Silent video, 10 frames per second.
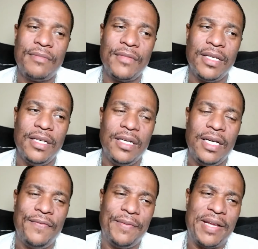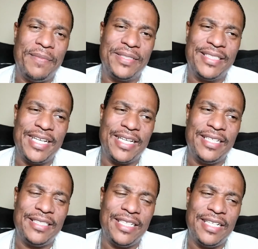If I'm not mistaken, it
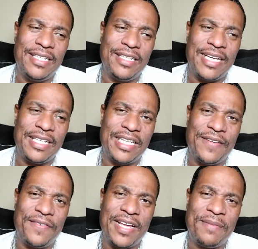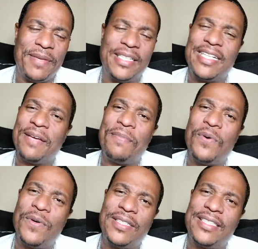said like different like meats like
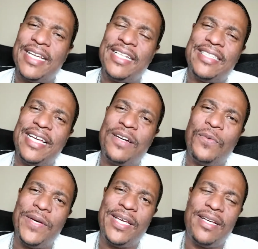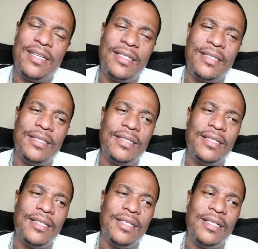porks and things take a week.
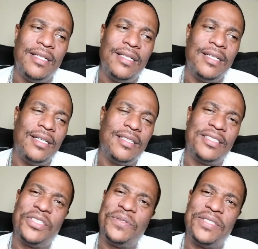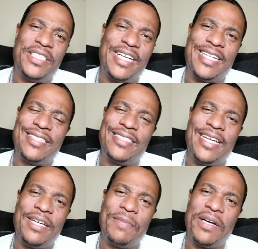Certain chickens
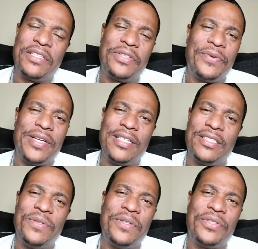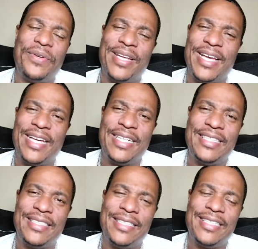take about 2 to 3
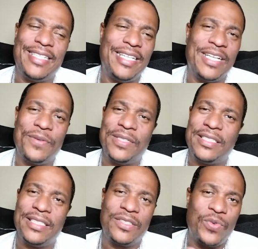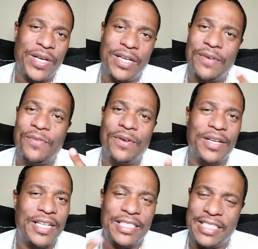days, and then liquids quicker.
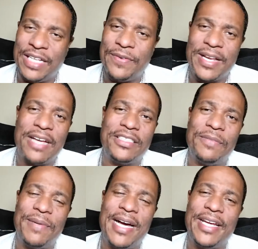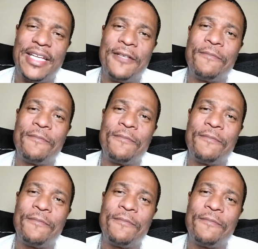It's in and out your body.